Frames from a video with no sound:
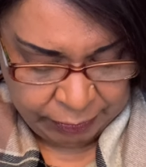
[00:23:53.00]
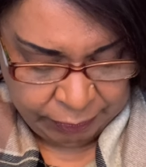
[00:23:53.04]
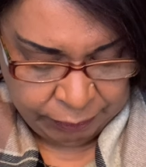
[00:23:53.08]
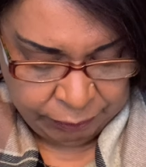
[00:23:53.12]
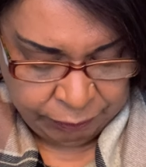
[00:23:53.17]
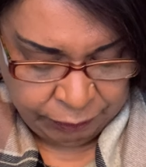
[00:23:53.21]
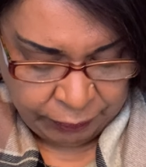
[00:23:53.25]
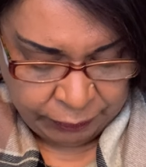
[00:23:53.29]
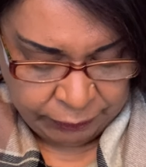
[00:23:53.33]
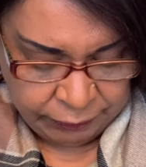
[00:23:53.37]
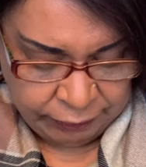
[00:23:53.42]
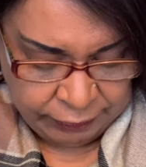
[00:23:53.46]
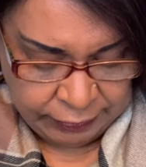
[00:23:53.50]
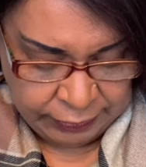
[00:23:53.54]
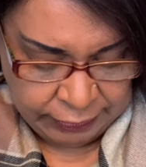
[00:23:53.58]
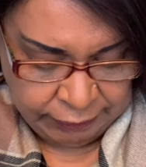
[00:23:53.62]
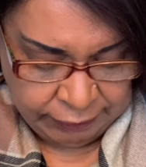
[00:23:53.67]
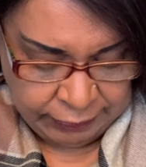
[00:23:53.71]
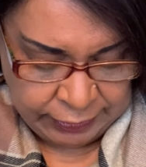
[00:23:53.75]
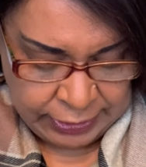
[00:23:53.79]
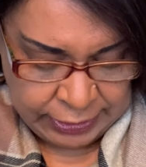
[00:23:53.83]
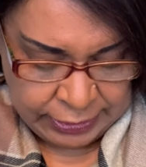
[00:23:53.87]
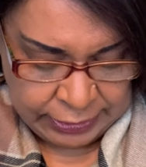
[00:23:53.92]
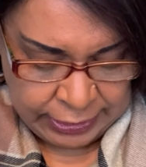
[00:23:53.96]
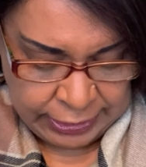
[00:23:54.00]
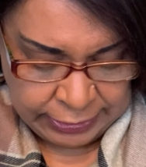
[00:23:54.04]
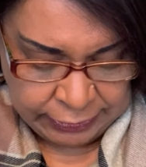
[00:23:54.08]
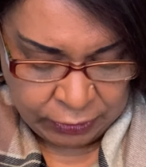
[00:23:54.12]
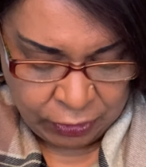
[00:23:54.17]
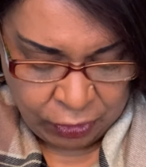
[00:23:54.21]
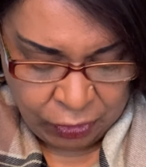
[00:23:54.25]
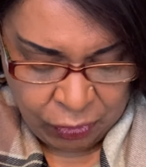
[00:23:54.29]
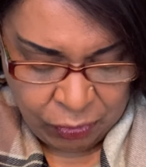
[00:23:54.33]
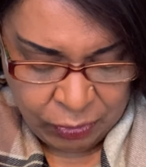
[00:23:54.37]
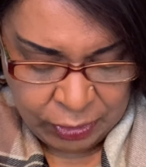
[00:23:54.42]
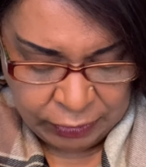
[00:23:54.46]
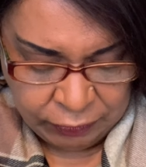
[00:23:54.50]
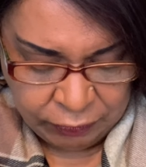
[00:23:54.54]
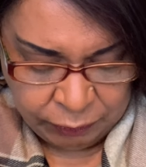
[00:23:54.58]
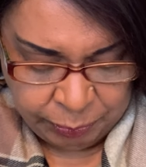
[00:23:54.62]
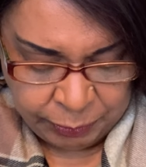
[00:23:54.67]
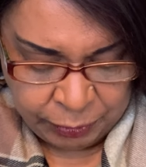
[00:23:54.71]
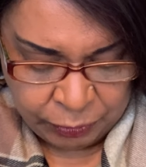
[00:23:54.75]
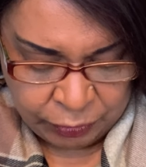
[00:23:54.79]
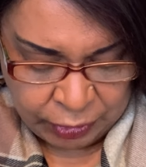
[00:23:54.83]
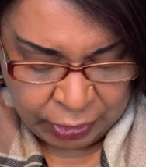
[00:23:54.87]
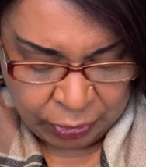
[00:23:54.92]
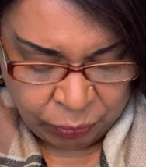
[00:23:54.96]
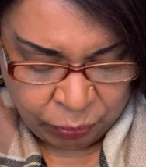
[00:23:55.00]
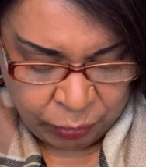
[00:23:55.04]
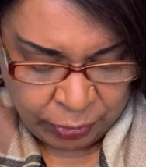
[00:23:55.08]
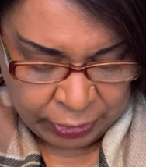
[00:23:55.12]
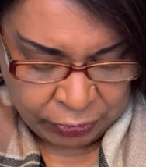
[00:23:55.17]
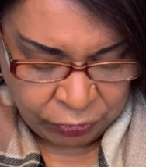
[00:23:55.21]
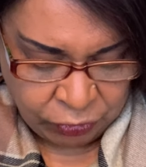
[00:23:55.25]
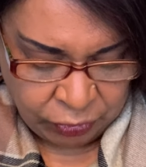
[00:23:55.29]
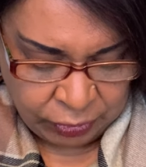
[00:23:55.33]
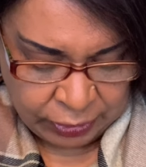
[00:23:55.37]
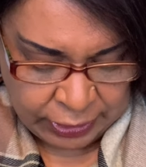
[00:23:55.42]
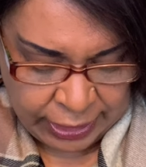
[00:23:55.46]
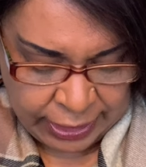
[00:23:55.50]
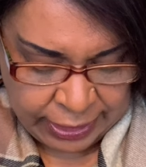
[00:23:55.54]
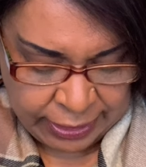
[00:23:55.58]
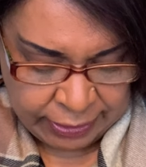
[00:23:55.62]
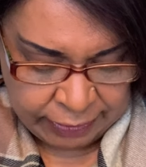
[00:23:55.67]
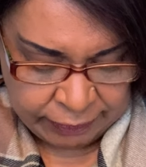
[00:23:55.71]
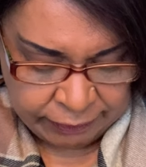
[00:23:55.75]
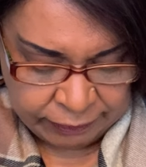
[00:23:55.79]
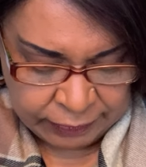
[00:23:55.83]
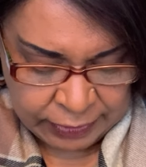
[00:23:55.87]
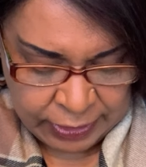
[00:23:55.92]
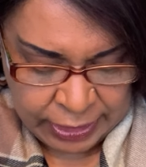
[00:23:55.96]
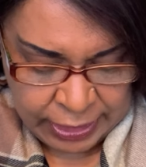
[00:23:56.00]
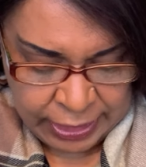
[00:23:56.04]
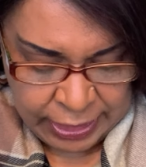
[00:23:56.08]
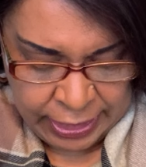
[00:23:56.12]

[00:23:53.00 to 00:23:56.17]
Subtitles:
Verse 16, let the Holy Spirit direct your lives,